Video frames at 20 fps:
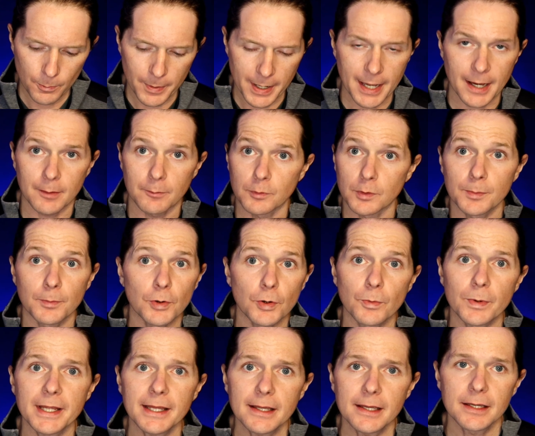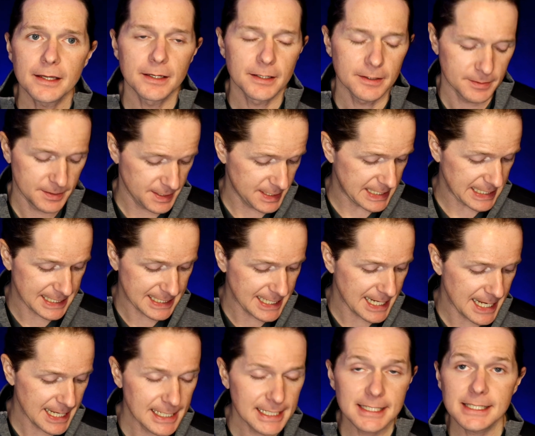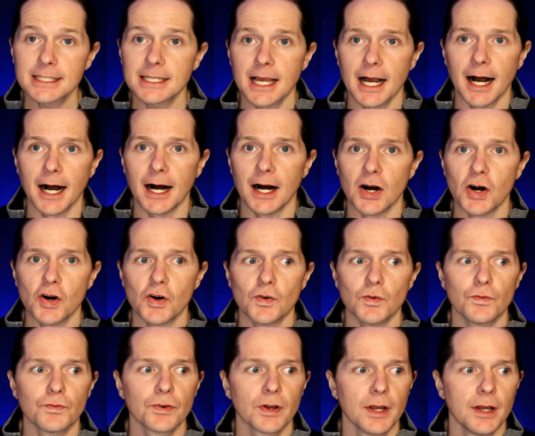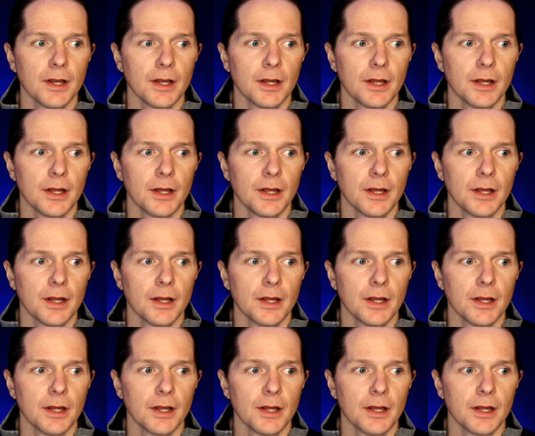We have 1 more week, 6 days of